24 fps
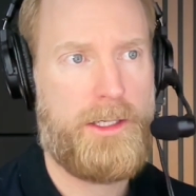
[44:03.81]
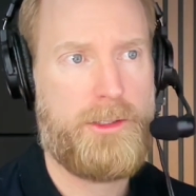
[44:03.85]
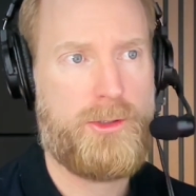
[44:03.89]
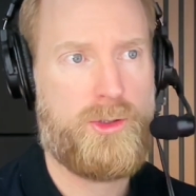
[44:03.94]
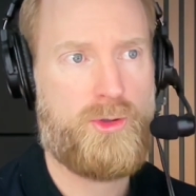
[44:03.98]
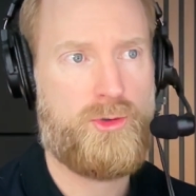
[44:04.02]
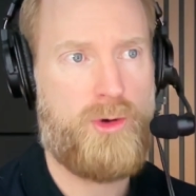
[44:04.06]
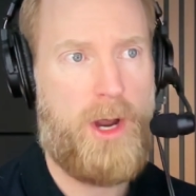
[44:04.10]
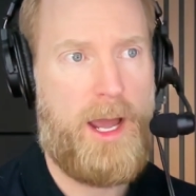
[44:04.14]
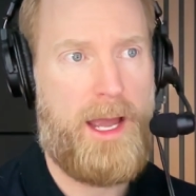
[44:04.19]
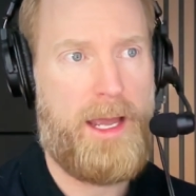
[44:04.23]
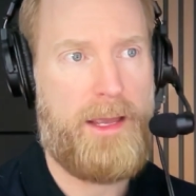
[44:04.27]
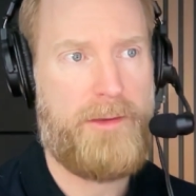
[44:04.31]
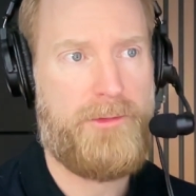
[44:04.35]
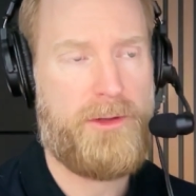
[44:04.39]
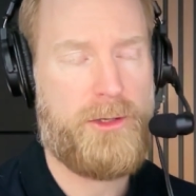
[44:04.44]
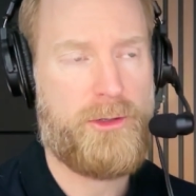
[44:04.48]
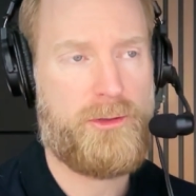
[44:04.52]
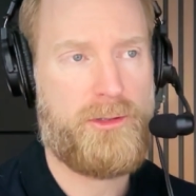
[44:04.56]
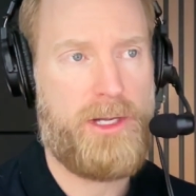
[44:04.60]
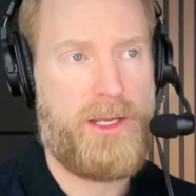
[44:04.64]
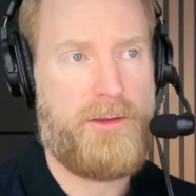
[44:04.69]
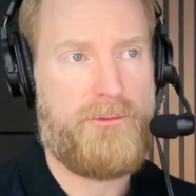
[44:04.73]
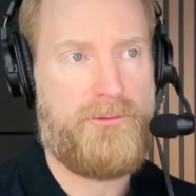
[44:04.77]
drive
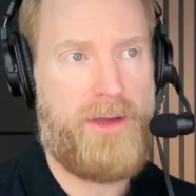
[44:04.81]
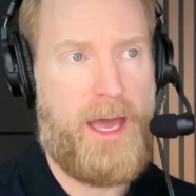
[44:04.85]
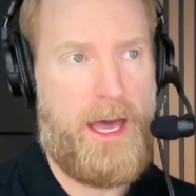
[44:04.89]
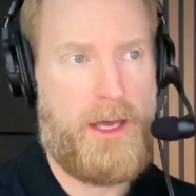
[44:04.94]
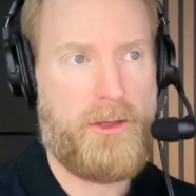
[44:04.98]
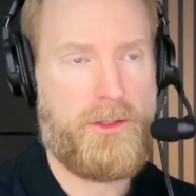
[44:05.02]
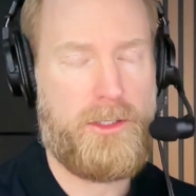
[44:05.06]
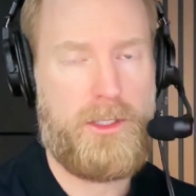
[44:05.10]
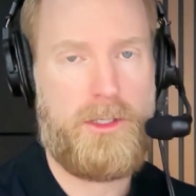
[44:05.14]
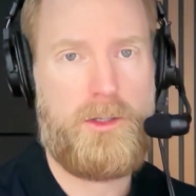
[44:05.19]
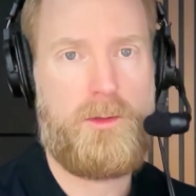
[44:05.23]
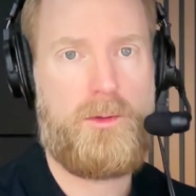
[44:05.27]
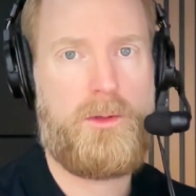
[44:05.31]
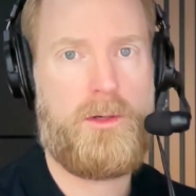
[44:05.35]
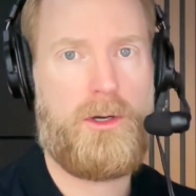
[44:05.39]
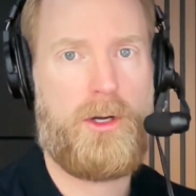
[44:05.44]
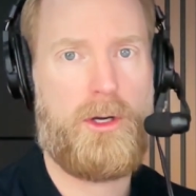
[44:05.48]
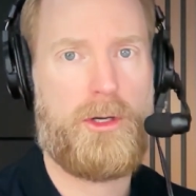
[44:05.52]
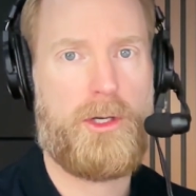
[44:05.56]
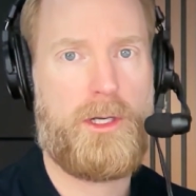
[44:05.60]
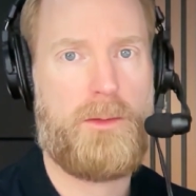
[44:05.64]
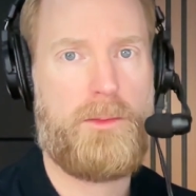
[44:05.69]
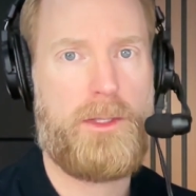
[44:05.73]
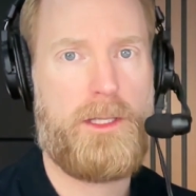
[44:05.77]
and create value
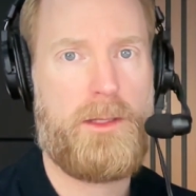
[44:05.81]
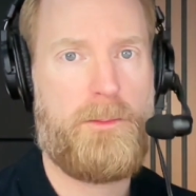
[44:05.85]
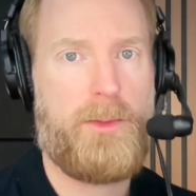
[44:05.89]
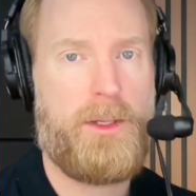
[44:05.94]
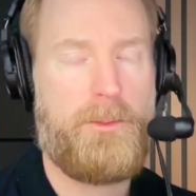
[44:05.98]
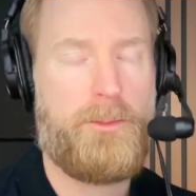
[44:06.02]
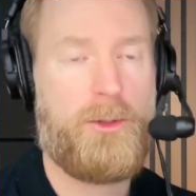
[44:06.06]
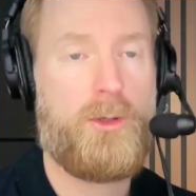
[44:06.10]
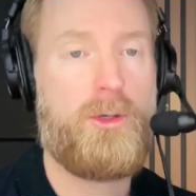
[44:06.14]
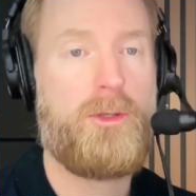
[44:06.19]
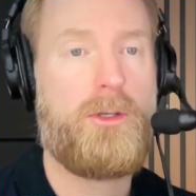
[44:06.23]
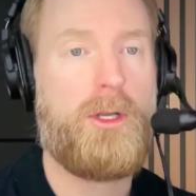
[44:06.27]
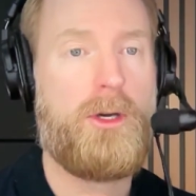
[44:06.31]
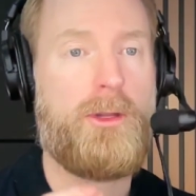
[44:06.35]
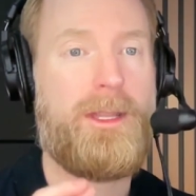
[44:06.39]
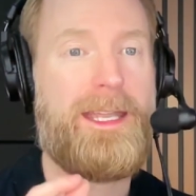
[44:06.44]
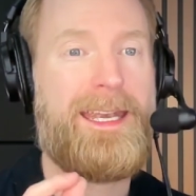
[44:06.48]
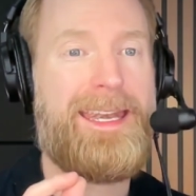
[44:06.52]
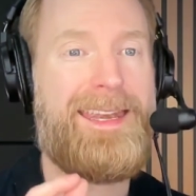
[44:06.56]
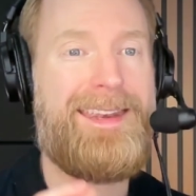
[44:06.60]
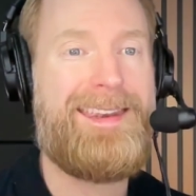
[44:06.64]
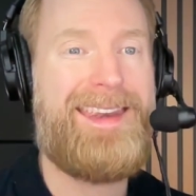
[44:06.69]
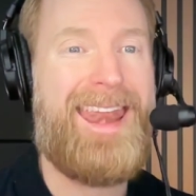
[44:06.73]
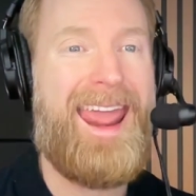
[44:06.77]
are going to be the people who know the
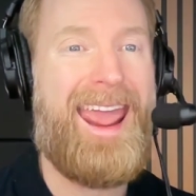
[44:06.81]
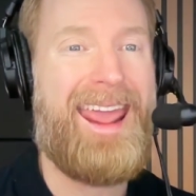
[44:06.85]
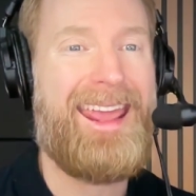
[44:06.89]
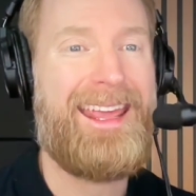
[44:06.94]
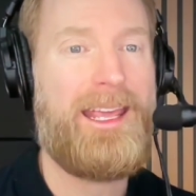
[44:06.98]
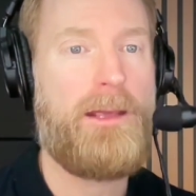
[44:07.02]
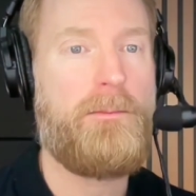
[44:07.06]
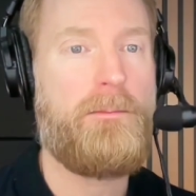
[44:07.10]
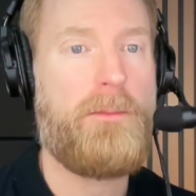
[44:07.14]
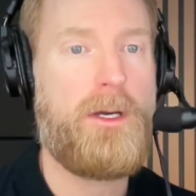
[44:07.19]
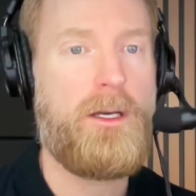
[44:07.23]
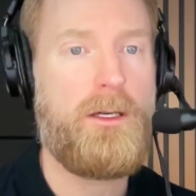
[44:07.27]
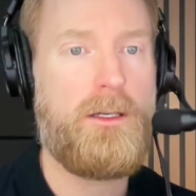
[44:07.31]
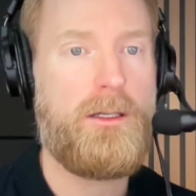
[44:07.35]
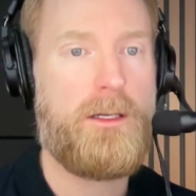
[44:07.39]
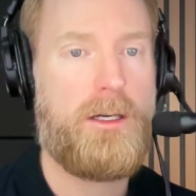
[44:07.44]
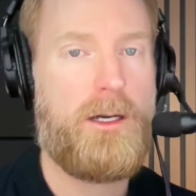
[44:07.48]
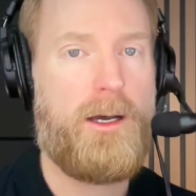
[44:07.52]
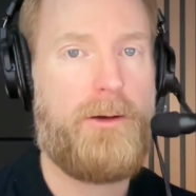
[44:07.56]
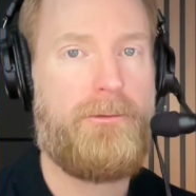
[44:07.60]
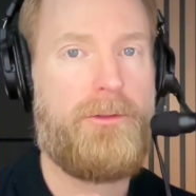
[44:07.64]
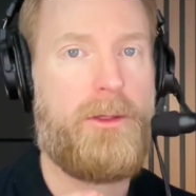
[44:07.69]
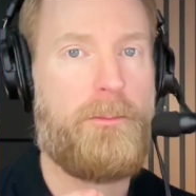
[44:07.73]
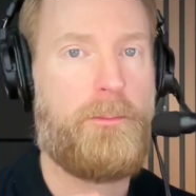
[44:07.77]
name
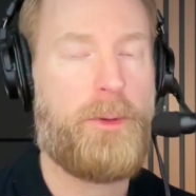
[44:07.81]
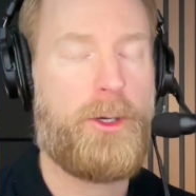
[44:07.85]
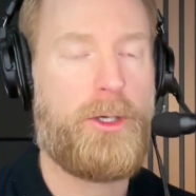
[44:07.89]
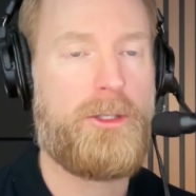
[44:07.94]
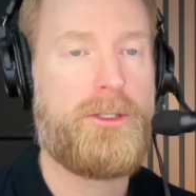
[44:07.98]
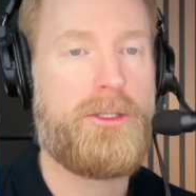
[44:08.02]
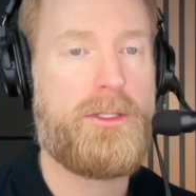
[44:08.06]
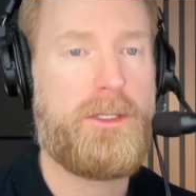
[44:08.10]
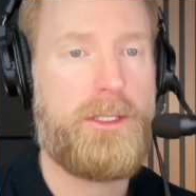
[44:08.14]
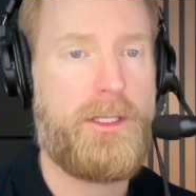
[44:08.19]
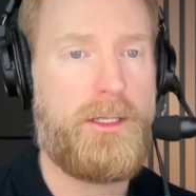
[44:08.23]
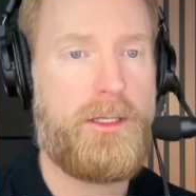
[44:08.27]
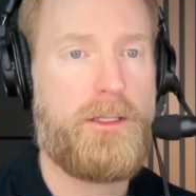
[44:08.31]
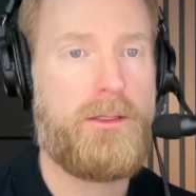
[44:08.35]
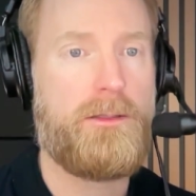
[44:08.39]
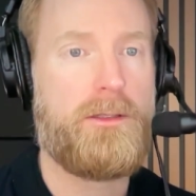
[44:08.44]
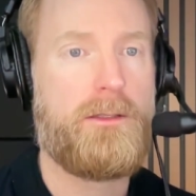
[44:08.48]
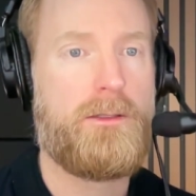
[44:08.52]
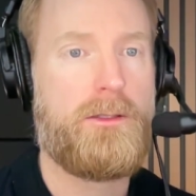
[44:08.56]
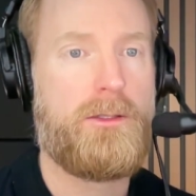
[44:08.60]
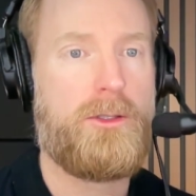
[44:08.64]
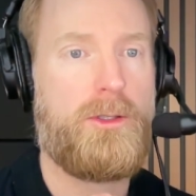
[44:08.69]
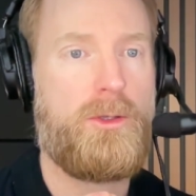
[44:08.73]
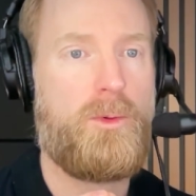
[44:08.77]
of the person
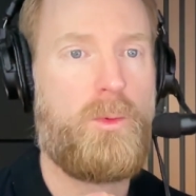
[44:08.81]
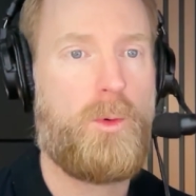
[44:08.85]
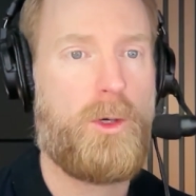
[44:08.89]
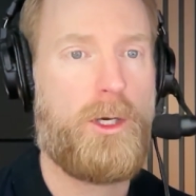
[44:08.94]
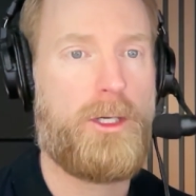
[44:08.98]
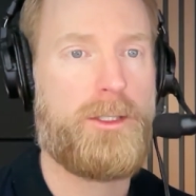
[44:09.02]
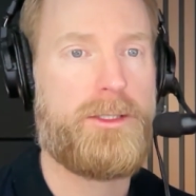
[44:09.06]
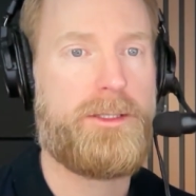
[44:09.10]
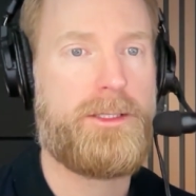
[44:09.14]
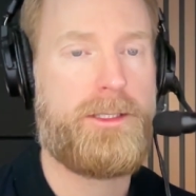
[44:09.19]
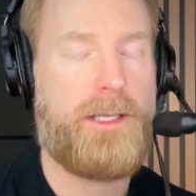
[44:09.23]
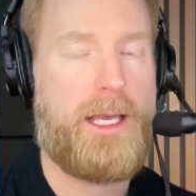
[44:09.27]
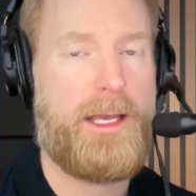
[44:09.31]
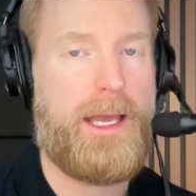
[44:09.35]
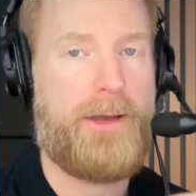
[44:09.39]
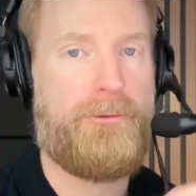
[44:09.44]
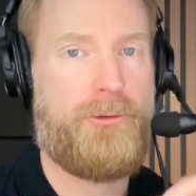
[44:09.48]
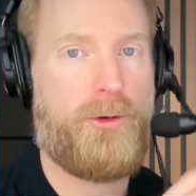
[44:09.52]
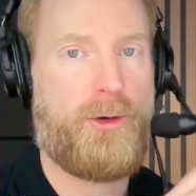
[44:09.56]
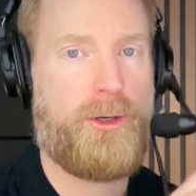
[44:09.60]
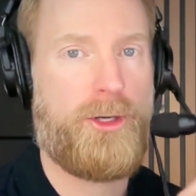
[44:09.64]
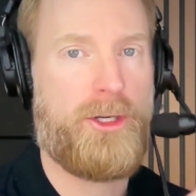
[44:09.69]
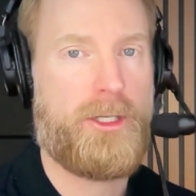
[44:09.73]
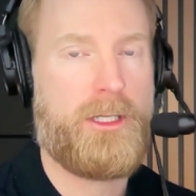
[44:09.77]
who works
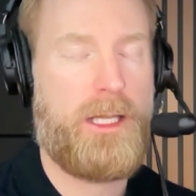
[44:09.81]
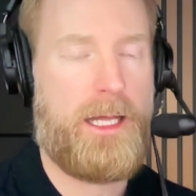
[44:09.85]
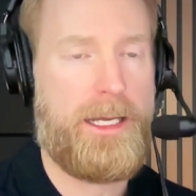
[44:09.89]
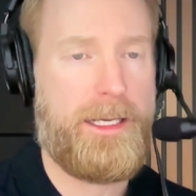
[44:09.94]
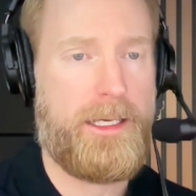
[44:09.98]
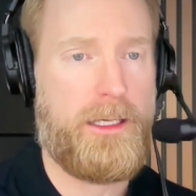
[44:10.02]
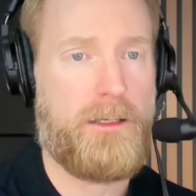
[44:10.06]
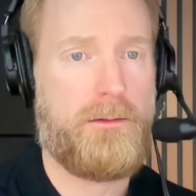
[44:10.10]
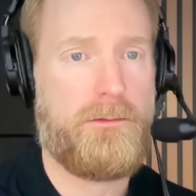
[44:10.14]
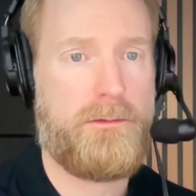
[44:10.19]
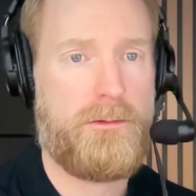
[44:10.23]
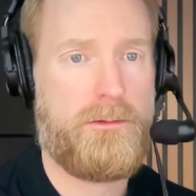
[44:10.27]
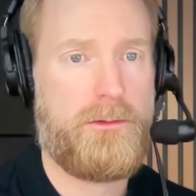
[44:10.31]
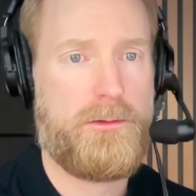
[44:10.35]
for your client.